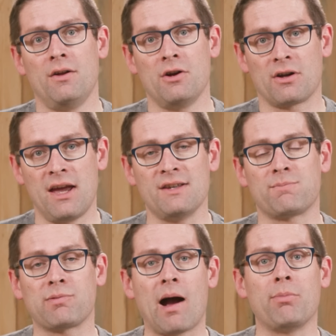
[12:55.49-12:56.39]
your case
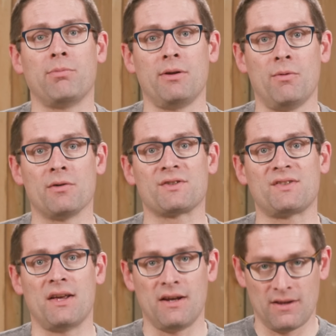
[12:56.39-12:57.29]
probably won't
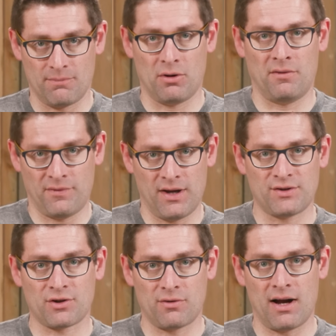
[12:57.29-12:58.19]
sit in the bolt
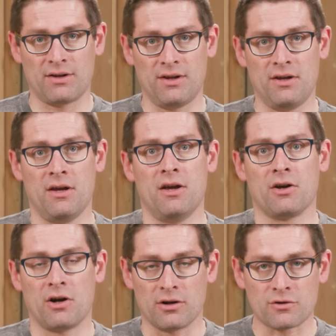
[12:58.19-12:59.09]
face correctly.
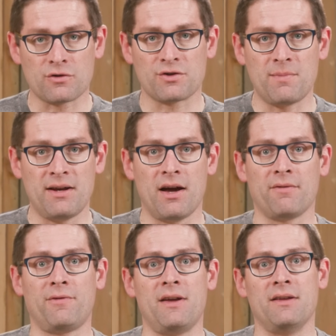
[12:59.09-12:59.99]
Cartridges may
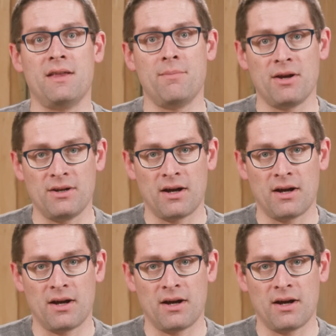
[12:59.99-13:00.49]
not feed, they may